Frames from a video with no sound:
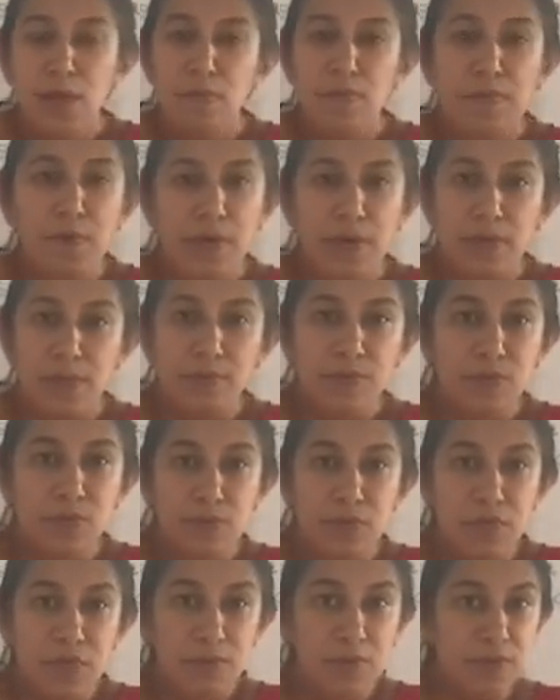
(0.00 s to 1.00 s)
poem
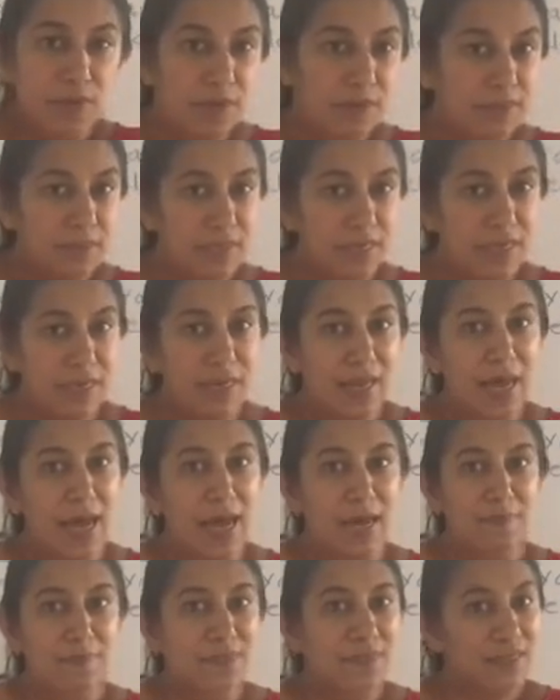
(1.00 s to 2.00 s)
today, because still I
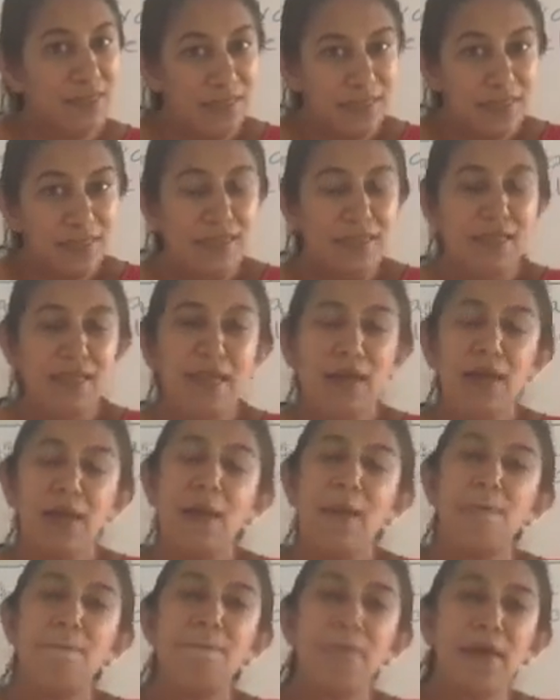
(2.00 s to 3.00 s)
am setting the
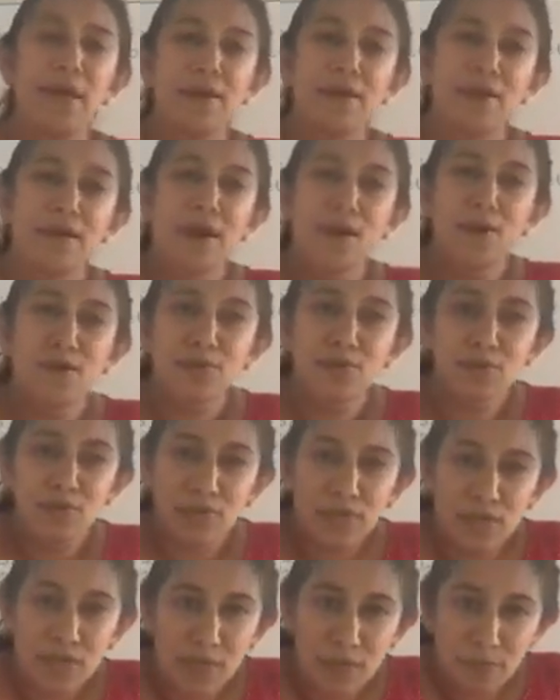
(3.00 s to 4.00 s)
background to
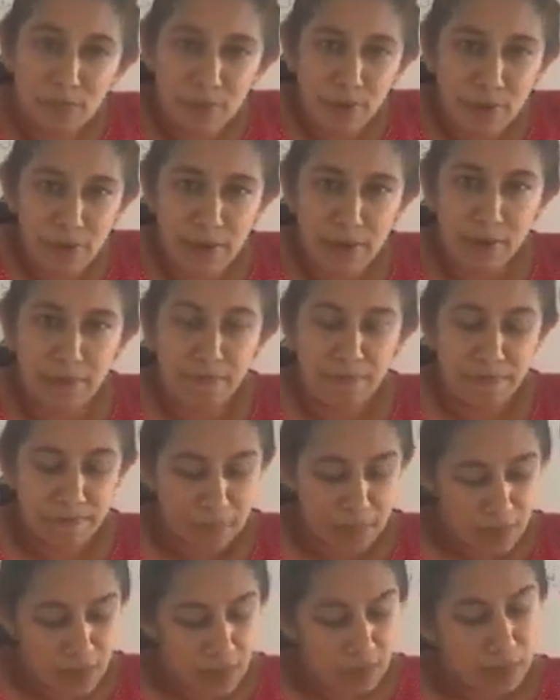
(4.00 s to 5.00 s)
the poem.
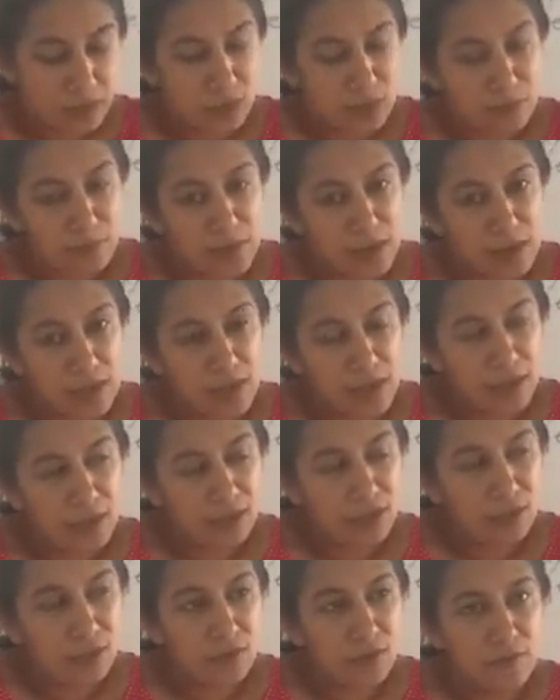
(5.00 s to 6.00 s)
So Maya
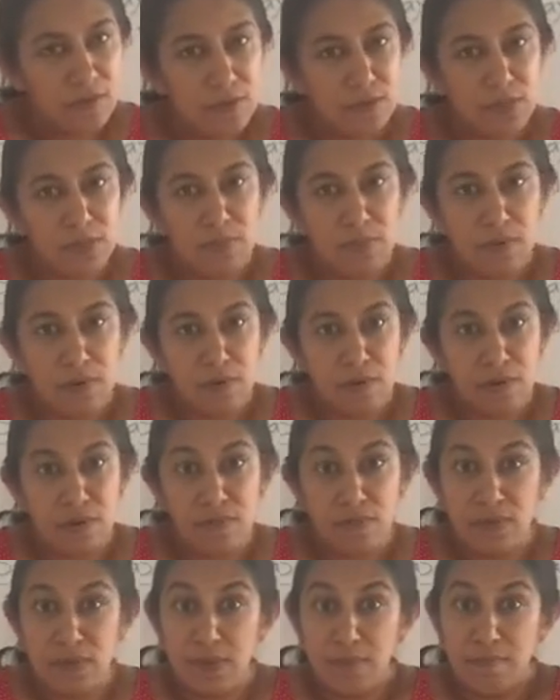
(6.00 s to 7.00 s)
Angelou was born
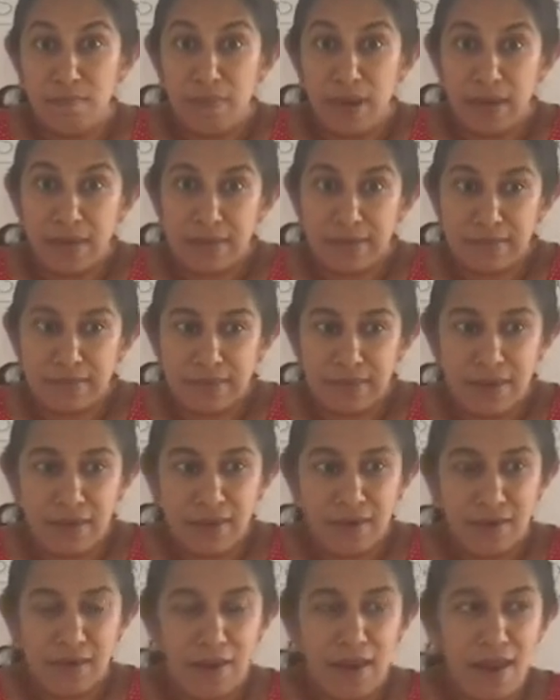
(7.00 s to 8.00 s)
with a black skin
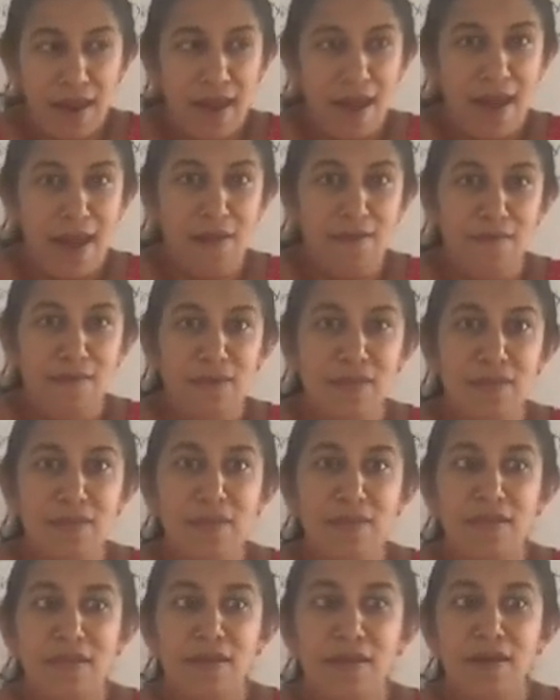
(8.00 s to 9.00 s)
and with
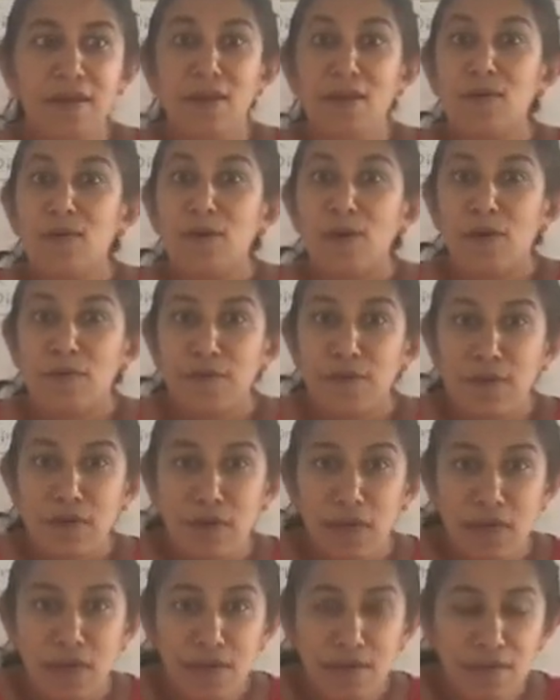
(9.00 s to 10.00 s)
the look of a
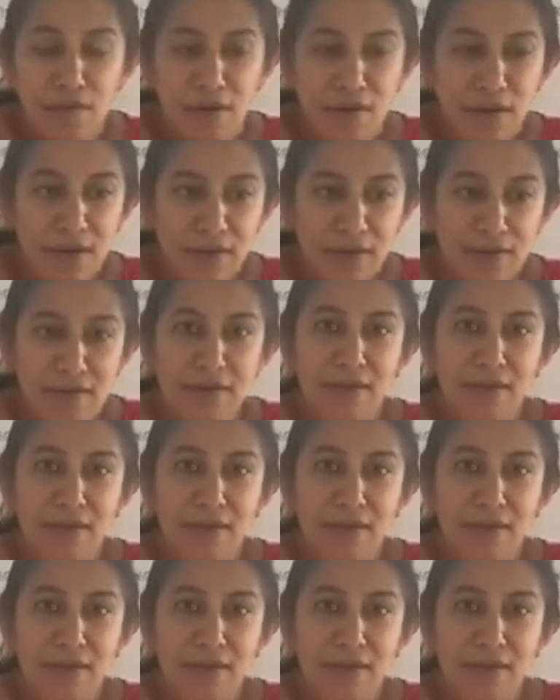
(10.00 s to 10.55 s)
Negroid